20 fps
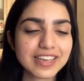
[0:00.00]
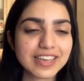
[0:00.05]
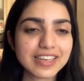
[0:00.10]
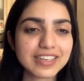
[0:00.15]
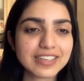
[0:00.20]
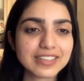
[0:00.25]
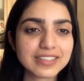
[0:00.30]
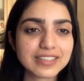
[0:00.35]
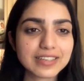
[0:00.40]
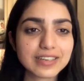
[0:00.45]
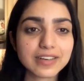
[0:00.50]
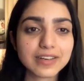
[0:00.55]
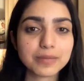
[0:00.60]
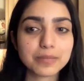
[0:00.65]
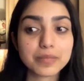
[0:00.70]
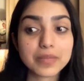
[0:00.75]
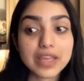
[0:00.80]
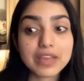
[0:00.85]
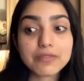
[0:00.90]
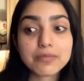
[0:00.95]
And
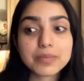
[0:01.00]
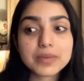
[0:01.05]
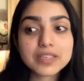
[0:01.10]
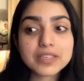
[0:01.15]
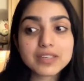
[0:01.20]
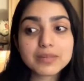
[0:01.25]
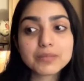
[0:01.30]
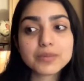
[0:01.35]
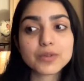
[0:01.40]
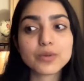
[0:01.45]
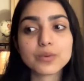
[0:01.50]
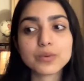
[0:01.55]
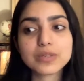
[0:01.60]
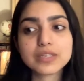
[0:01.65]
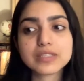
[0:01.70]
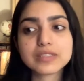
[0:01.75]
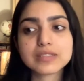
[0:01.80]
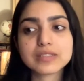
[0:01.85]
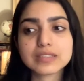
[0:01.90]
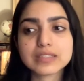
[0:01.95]
I've picked up The
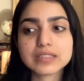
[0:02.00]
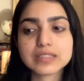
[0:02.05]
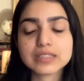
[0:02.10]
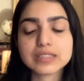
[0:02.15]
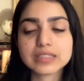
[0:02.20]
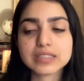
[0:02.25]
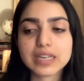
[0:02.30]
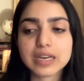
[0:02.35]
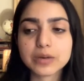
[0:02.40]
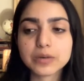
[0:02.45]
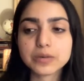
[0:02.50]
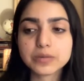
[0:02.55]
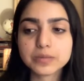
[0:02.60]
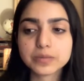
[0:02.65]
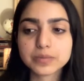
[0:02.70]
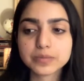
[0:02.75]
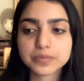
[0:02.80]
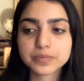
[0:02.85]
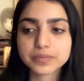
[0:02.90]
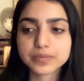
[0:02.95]
Lonely City now.
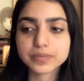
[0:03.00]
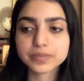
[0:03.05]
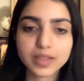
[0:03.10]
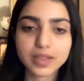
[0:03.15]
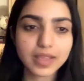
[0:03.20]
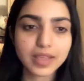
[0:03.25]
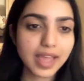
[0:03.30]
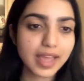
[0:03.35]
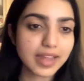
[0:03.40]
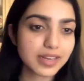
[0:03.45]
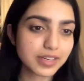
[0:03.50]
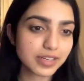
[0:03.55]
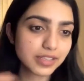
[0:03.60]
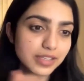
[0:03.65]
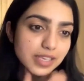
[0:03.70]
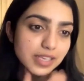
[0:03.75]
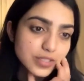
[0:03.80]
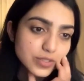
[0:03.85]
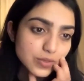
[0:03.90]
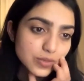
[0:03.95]
And
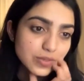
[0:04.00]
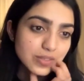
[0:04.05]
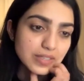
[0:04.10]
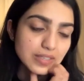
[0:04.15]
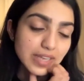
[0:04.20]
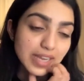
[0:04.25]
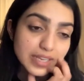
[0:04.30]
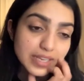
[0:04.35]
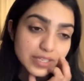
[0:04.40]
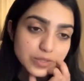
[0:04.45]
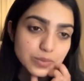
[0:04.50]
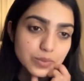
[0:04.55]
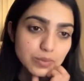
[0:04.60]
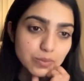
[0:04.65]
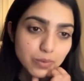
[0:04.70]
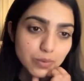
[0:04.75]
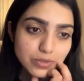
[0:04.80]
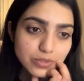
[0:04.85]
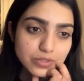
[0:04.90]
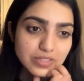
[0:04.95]
in case you guys
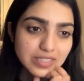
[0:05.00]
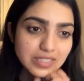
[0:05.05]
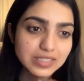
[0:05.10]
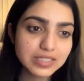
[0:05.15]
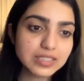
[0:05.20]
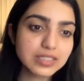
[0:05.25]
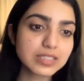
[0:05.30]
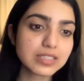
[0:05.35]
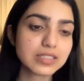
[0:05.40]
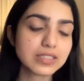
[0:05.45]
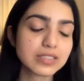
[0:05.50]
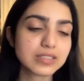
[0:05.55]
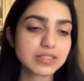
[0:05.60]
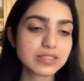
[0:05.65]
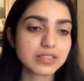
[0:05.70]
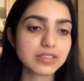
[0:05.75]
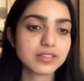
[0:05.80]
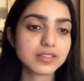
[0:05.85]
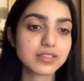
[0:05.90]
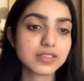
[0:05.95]
would want to read it, it's
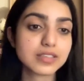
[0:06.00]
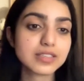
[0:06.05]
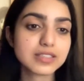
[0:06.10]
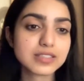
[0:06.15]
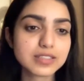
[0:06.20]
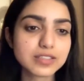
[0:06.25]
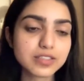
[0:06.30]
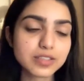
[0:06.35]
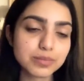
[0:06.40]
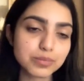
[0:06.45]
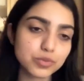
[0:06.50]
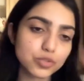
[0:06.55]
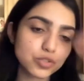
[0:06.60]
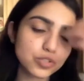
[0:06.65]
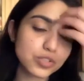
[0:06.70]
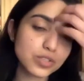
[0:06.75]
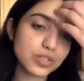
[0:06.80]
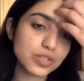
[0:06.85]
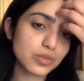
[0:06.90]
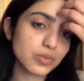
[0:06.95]
the
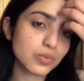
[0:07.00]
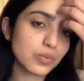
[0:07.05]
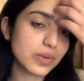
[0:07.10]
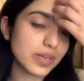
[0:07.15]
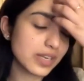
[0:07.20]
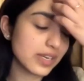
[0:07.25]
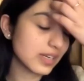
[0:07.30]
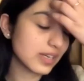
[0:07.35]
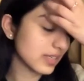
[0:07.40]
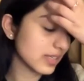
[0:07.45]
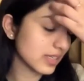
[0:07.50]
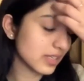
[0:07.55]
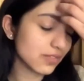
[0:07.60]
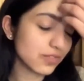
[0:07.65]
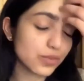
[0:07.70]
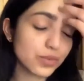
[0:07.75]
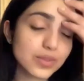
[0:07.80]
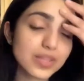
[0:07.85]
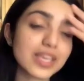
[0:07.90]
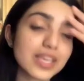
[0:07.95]
description will
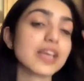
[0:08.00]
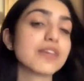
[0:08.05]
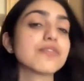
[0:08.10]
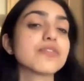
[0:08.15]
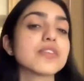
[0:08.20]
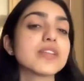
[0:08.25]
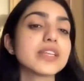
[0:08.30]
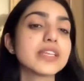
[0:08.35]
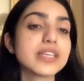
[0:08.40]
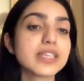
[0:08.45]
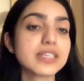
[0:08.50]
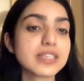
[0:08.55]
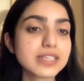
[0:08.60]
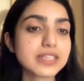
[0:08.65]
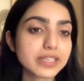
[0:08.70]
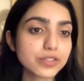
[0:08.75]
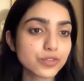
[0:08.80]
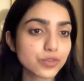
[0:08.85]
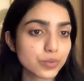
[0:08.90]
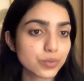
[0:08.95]
give you the affiliate
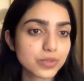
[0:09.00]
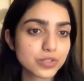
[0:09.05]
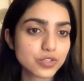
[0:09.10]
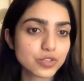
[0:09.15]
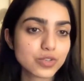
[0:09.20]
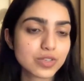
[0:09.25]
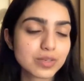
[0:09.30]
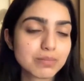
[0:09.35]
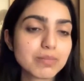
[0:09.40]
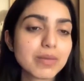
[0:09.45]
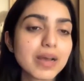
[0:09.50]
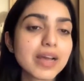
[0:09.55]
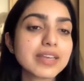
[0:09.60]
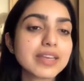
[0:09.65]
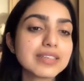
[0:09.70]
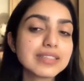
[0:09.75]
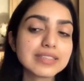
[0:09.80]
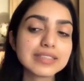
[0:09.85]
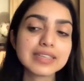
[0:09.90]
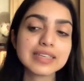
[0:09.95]
link through which you can buy
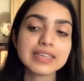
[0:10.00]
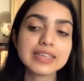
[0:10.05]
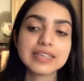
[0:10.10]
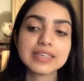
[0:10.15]
it.